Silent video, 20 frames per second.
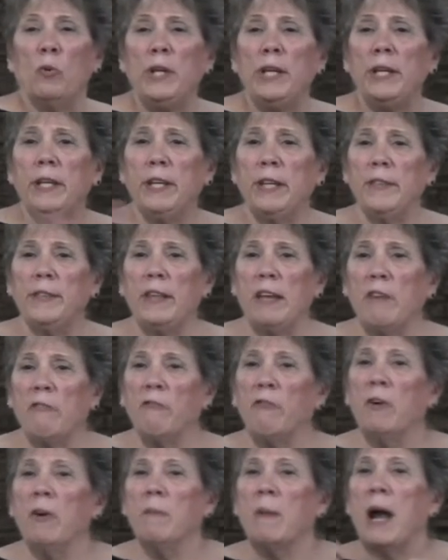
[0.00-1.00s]
We get
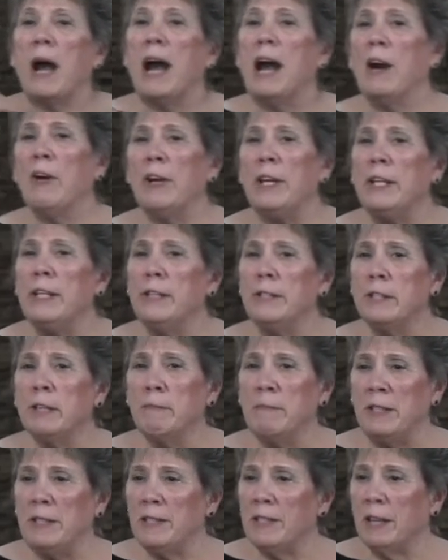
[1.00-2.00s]
that from our
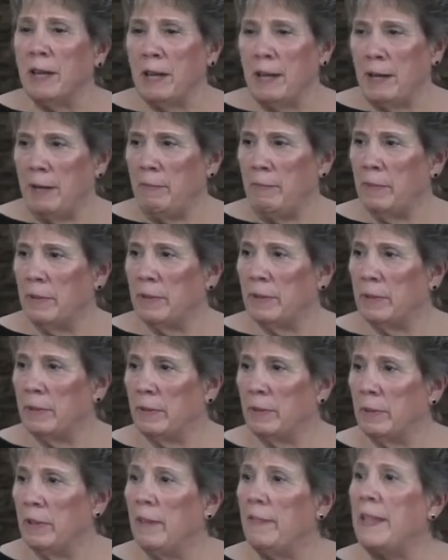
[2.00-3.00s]
intimate time.
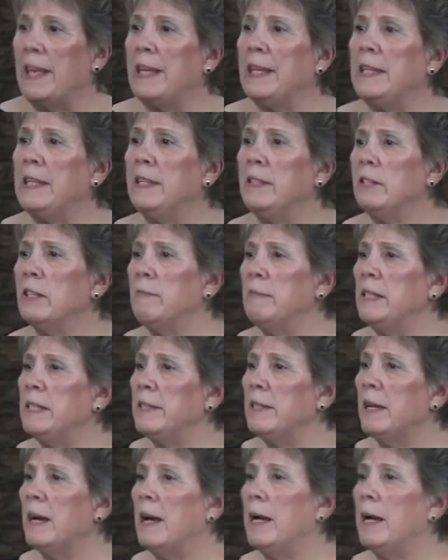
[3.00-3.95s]
That intimate